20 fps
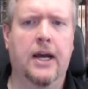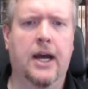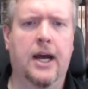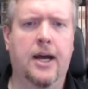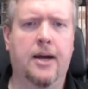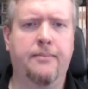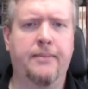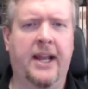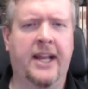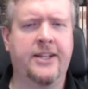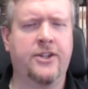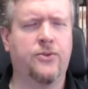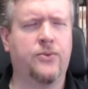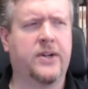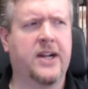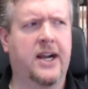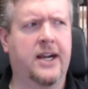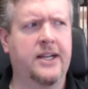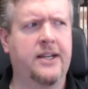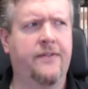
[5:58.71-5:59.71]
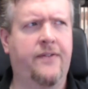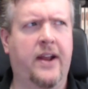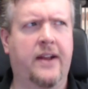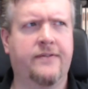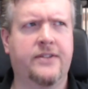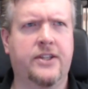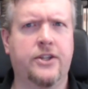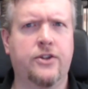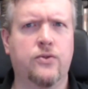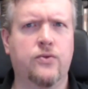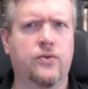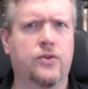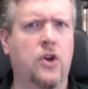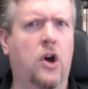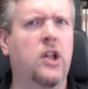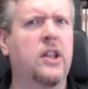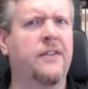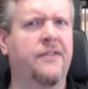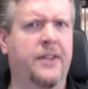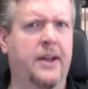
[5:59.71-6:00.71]
And you kind of have to use
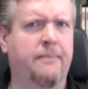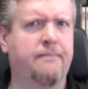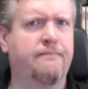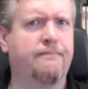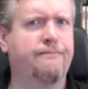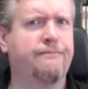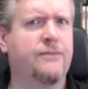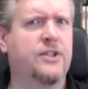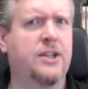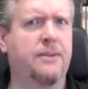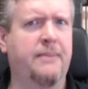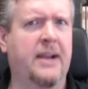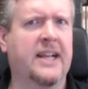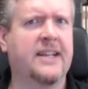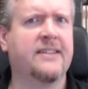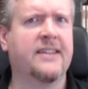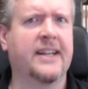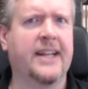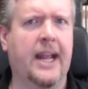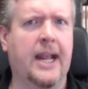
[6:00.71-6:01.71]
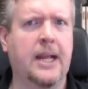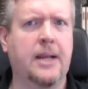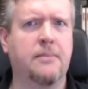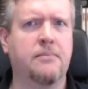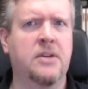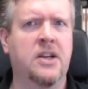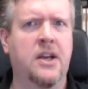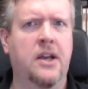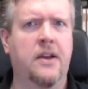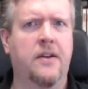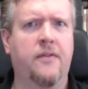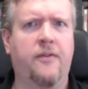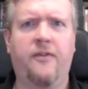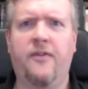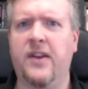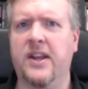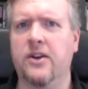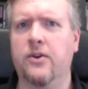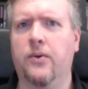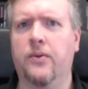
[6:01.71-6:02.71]
all of them to make the game
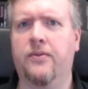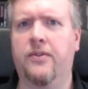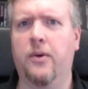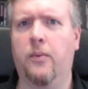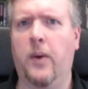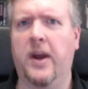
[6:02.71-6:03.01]
feel the